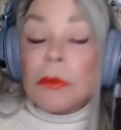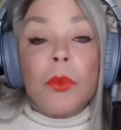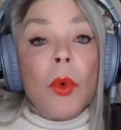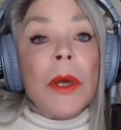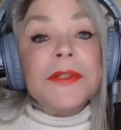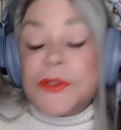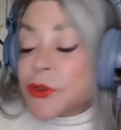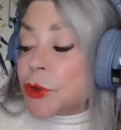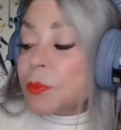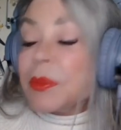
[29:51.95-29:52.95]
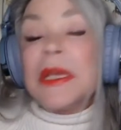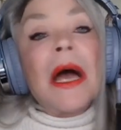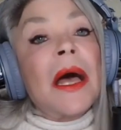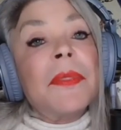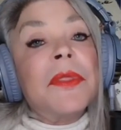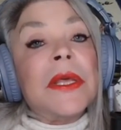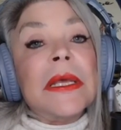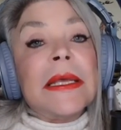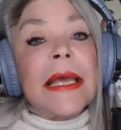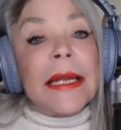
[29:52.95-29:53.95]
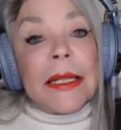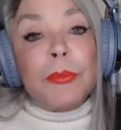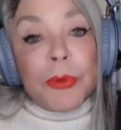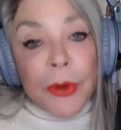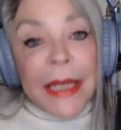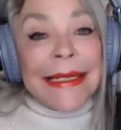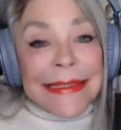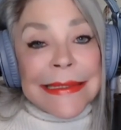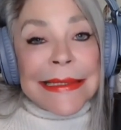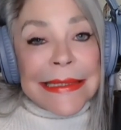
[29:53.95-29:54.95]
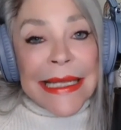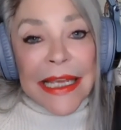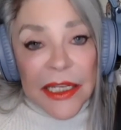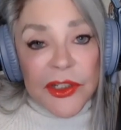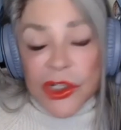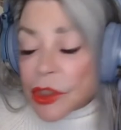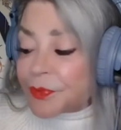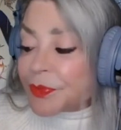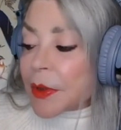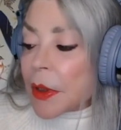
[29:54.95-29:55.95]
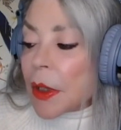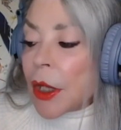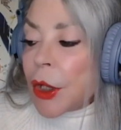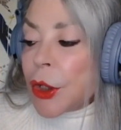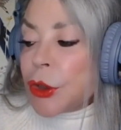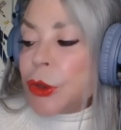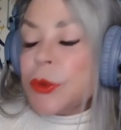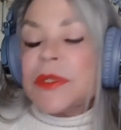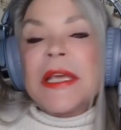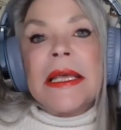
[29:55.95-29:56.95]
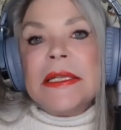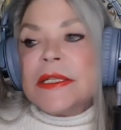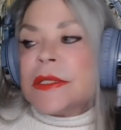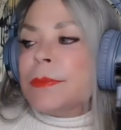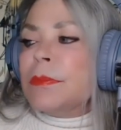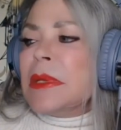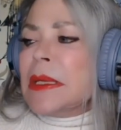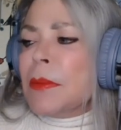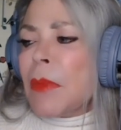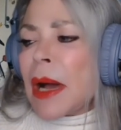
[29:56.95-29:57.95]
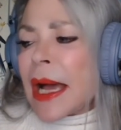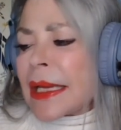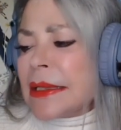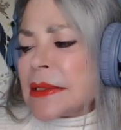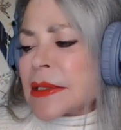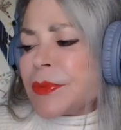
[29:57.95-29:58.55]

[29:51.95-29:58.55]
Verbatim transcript: Once you're beyond the getting pregnant stage, you tend to minimize